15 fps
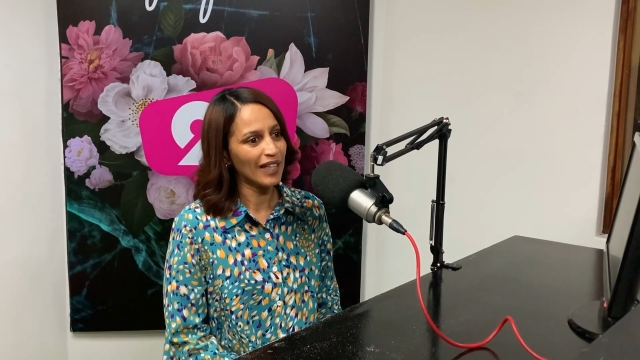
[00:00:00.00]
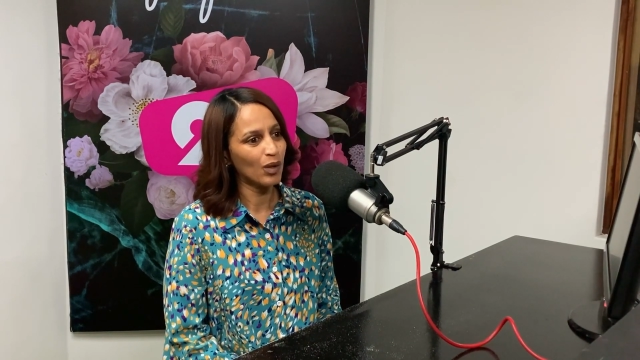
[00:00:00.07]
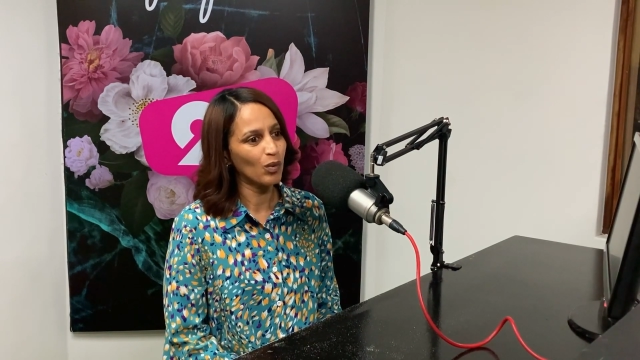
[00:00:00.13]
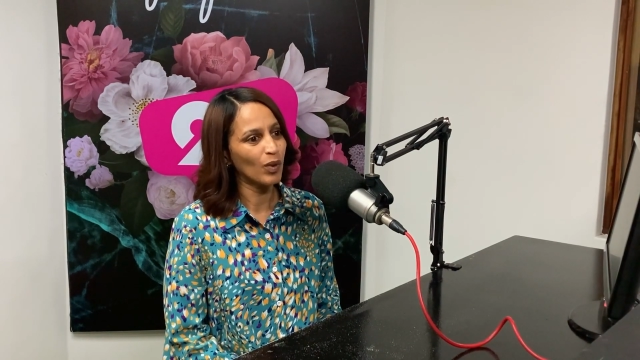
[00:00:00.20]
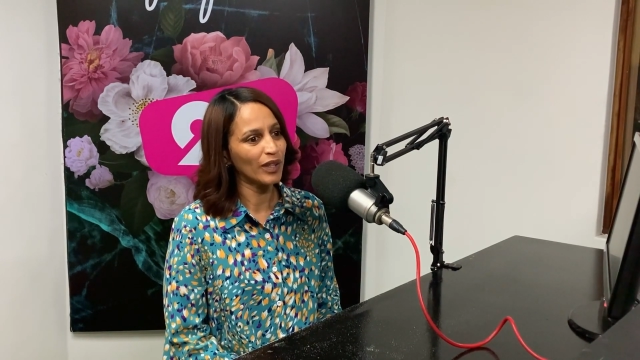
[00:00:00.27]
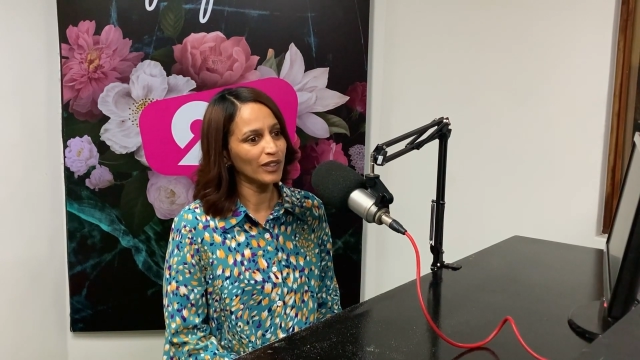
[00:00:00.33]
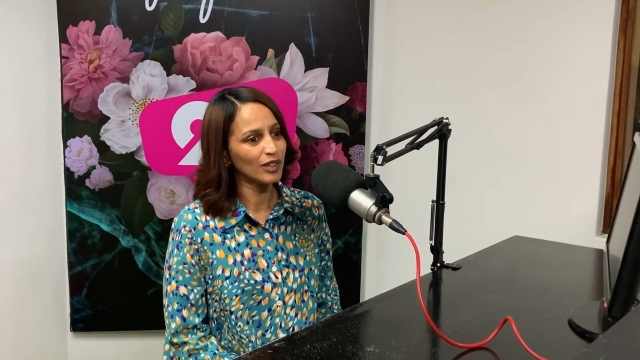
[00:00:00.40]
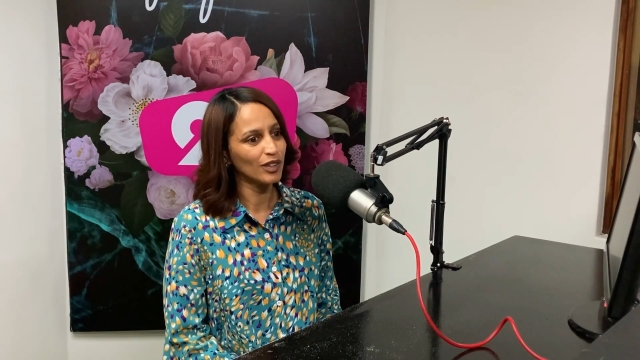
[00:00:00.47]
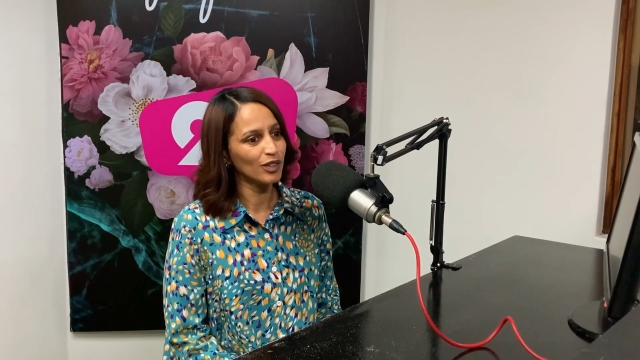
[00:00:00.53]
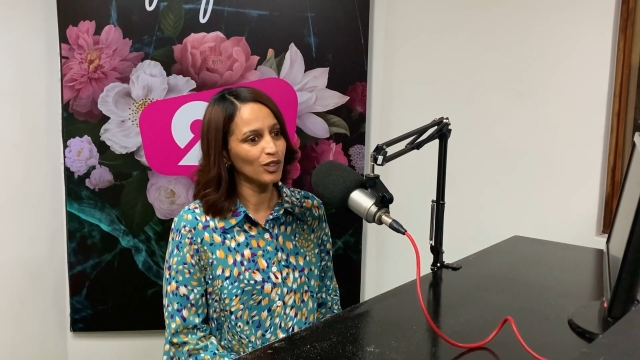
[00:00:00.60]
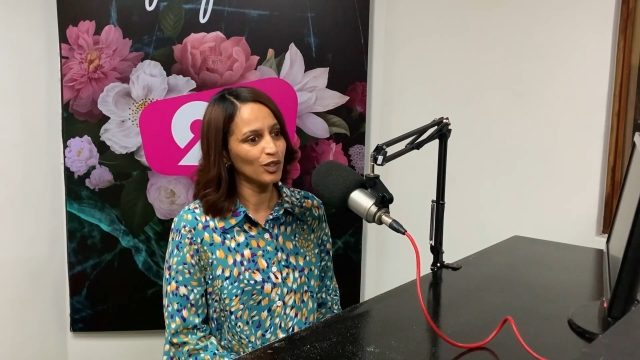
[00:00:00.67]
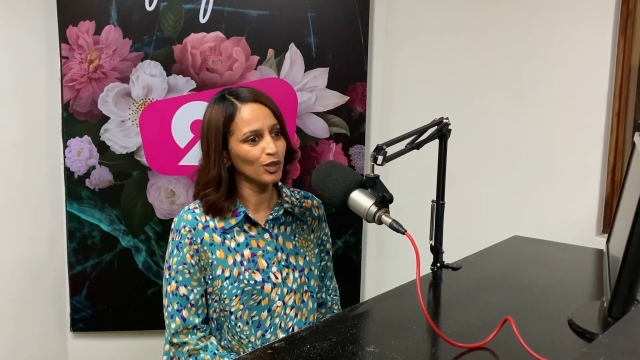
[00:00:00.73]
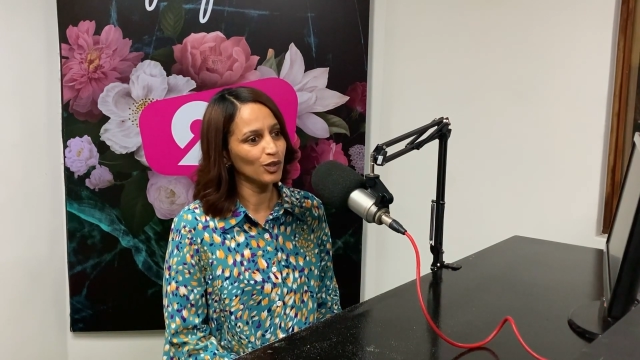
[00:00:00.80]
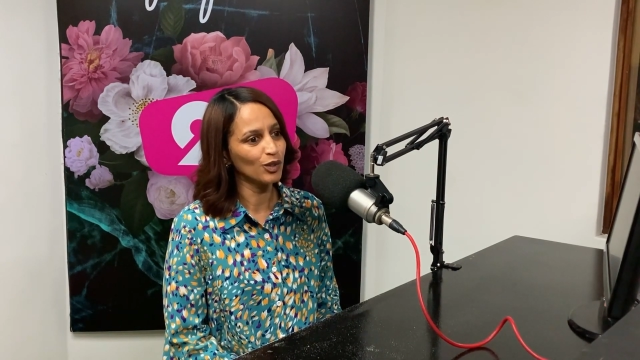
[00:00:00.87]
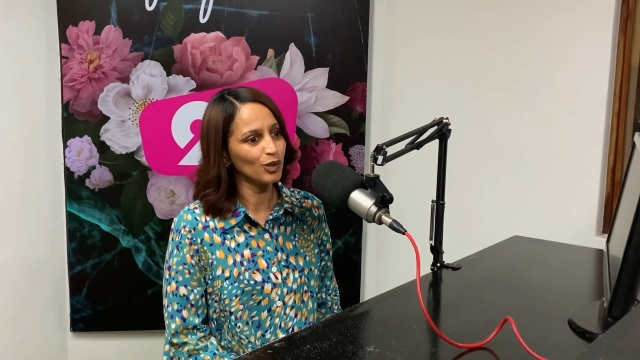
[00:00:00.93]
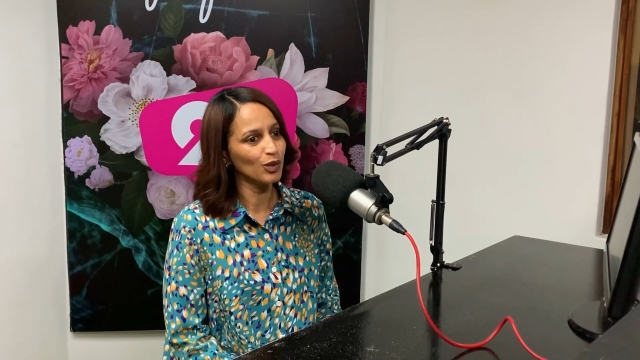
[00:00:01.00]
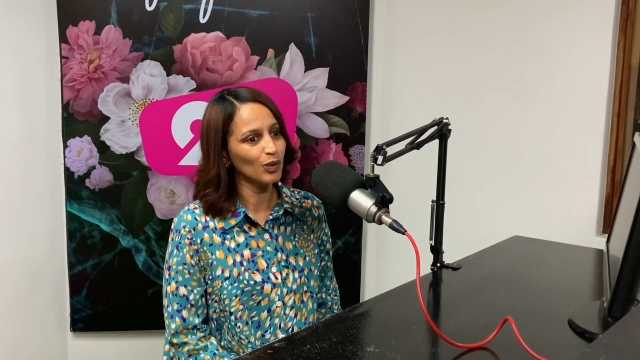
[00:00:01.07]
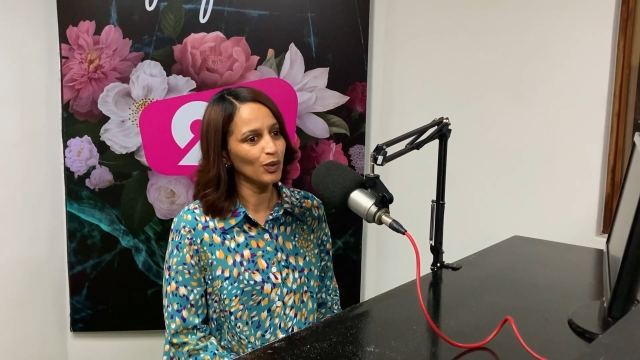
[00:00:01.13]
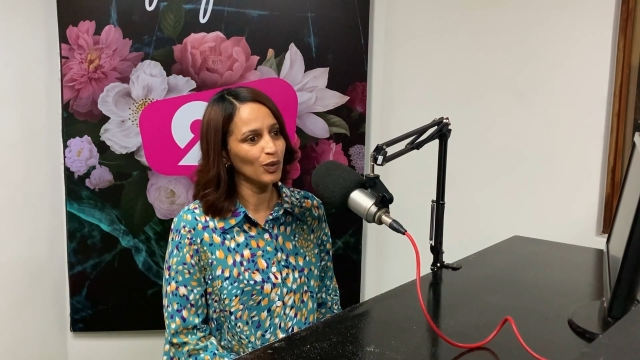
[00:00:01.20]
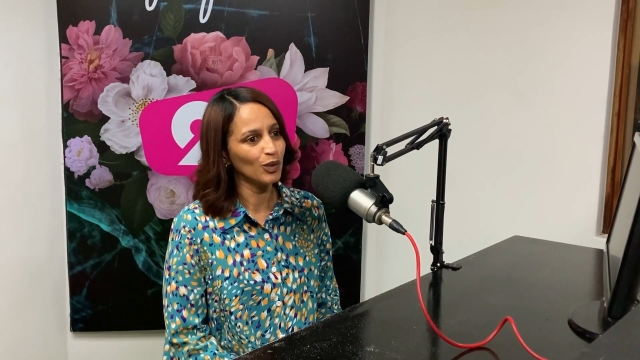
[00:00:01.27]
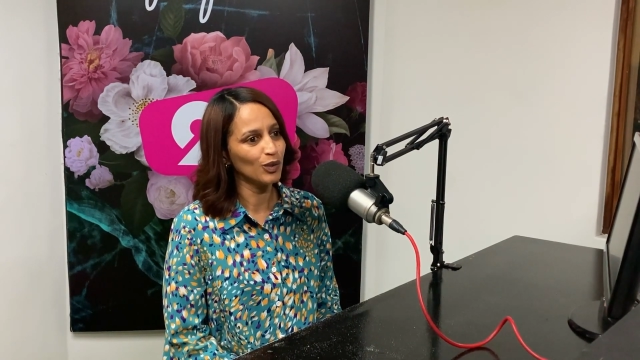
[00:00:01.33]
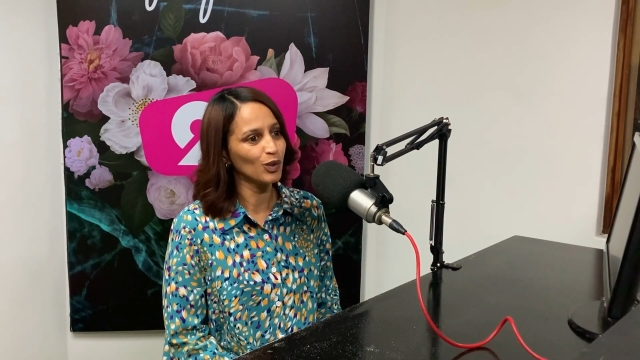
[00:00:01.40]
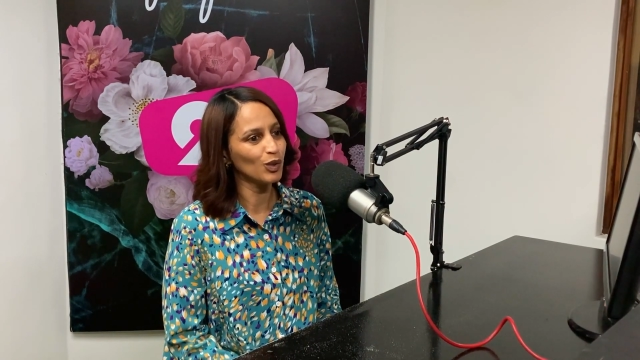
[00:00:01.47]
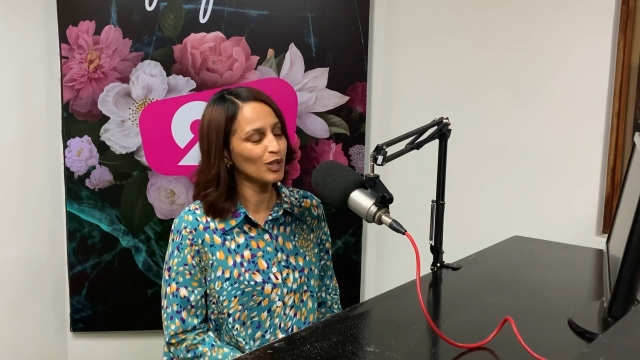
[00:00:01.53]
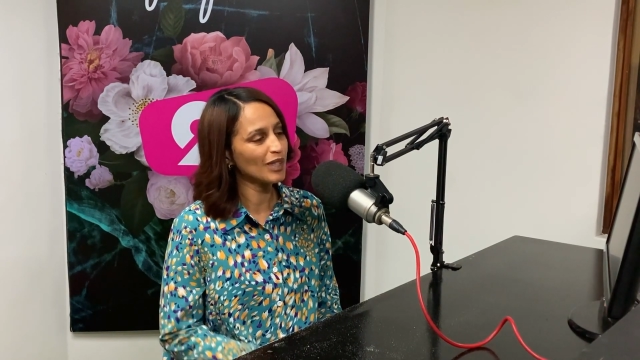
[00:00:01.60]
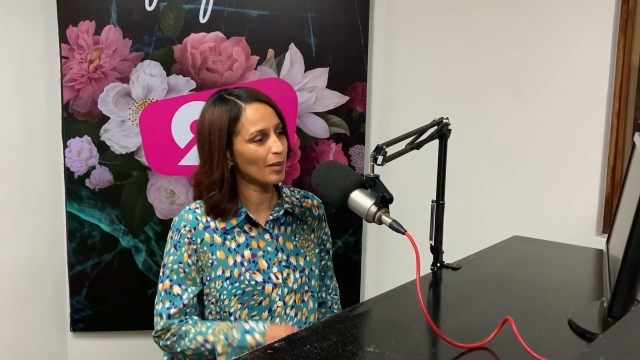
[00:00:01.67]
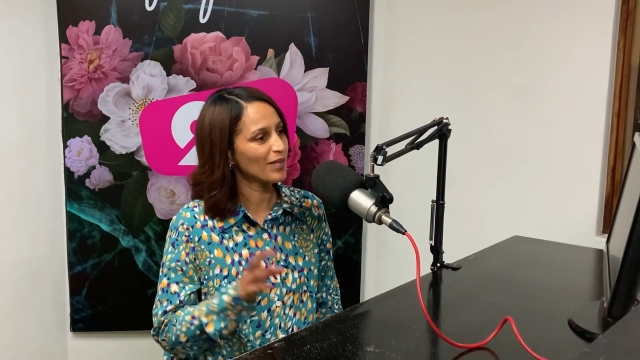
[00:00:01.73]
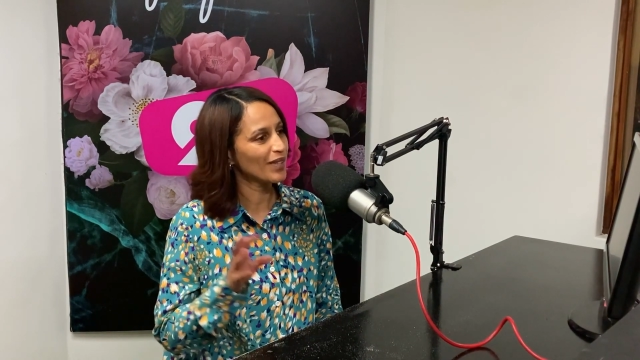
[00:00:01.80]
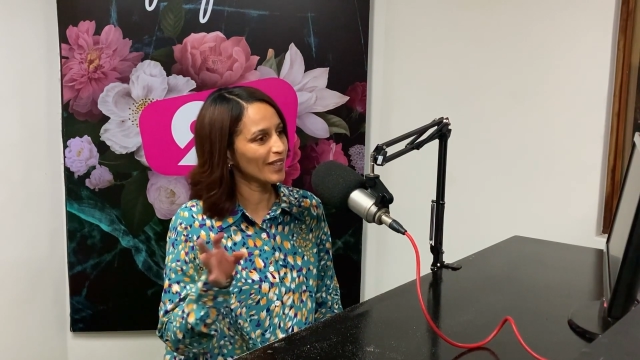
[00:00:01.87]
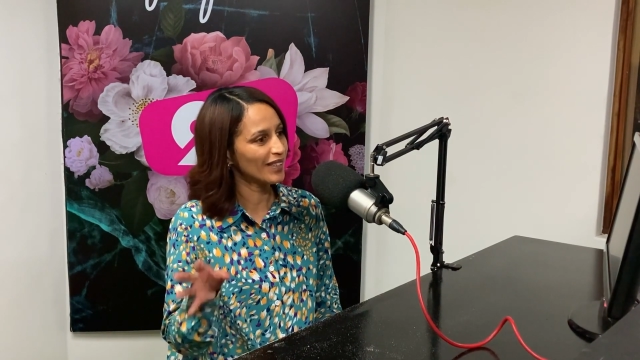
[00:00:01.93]
I wanted to do
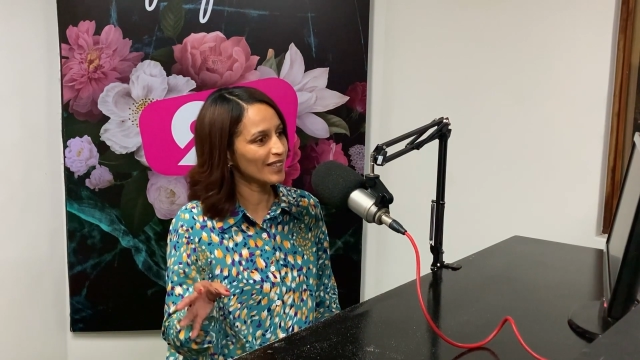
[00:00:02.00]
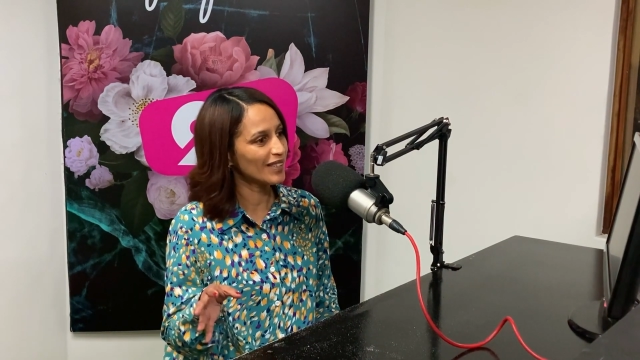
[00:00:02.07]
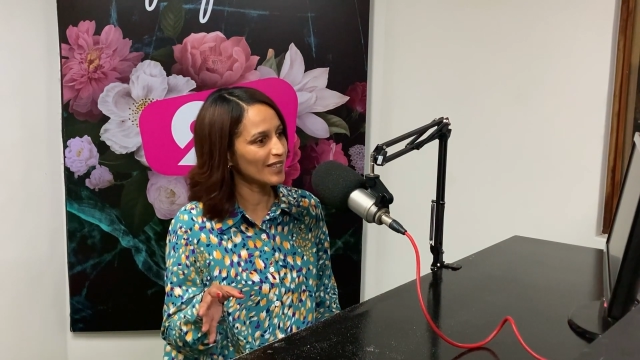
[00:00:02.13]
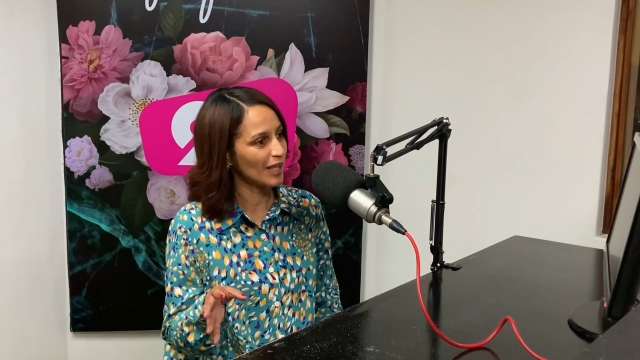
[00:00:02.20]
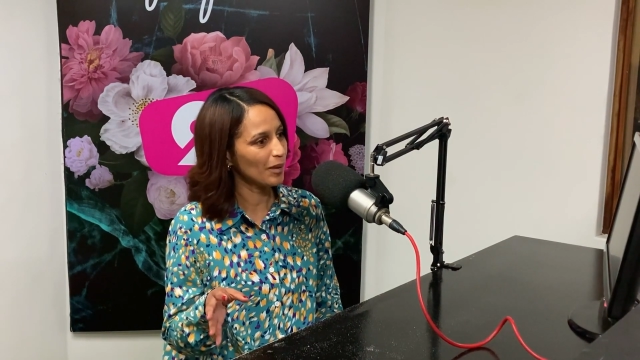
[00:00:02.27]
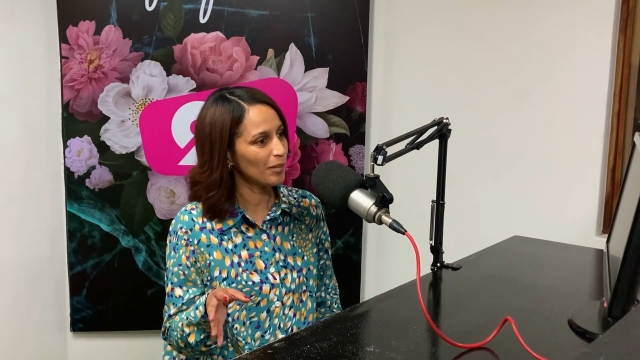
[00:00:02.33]
something in STEM.